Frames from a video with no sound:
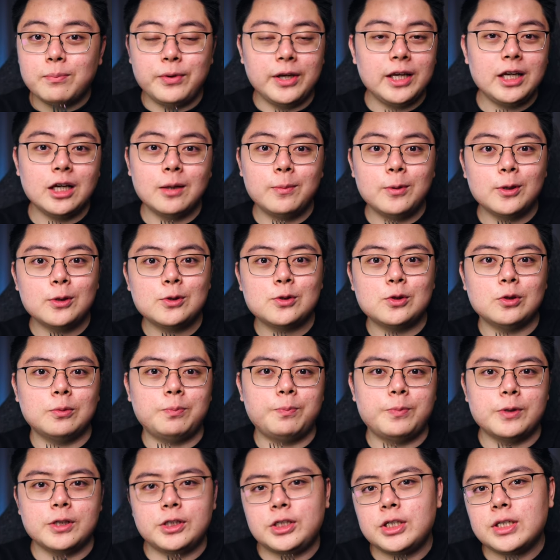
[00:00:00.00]
Being able to
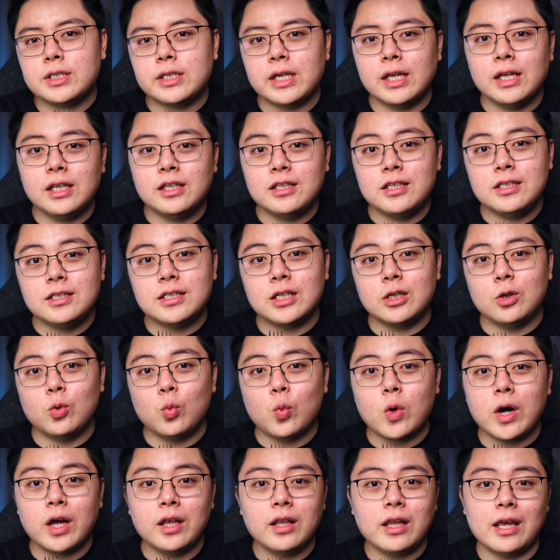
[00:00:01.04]
purchase anything that you
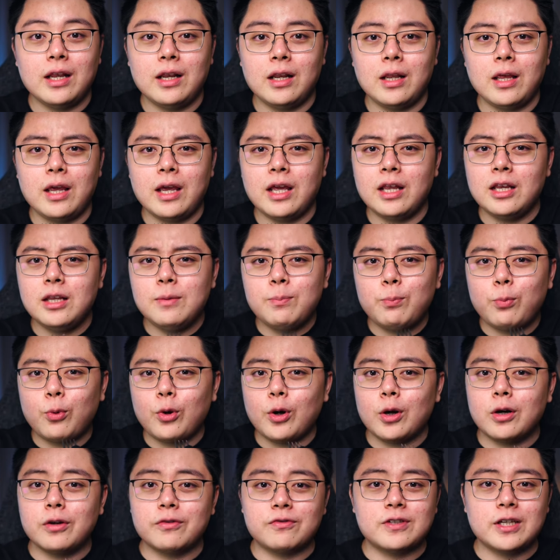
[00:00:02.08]
want at any
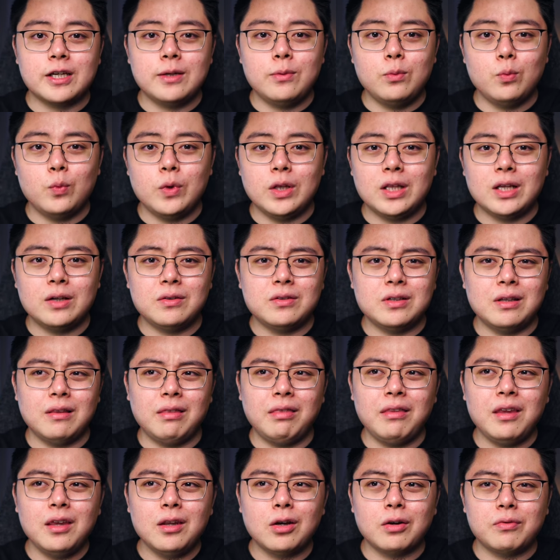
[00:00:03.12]
point of time without the
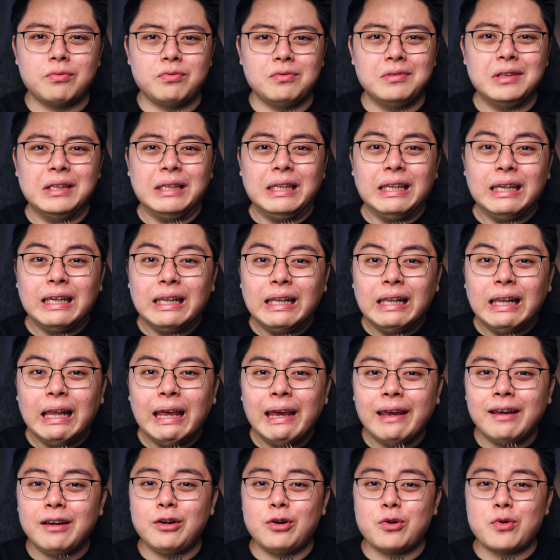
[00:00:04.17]
need of
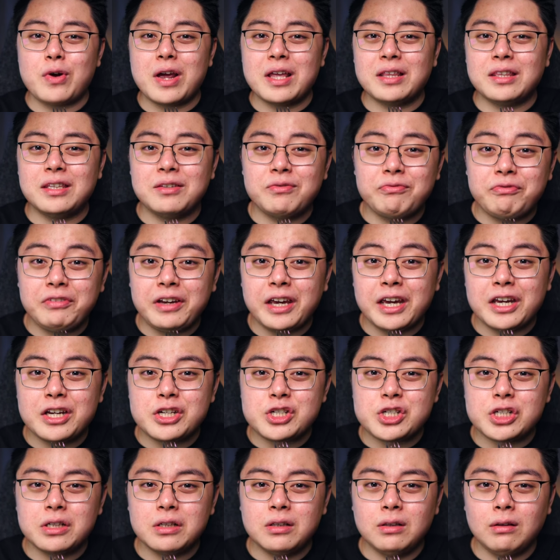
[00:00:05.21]
delayed
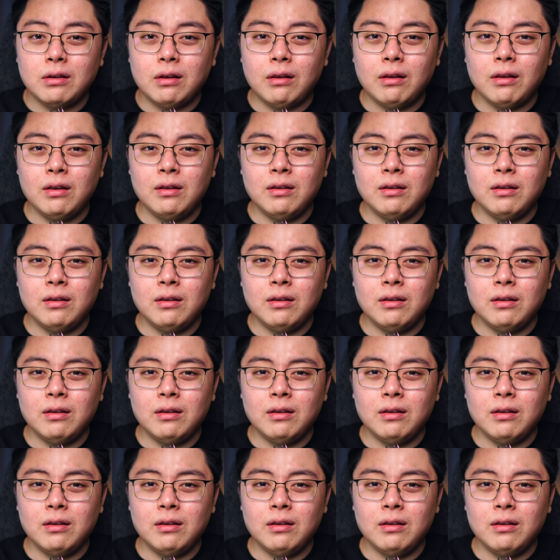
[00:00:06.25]
gratification.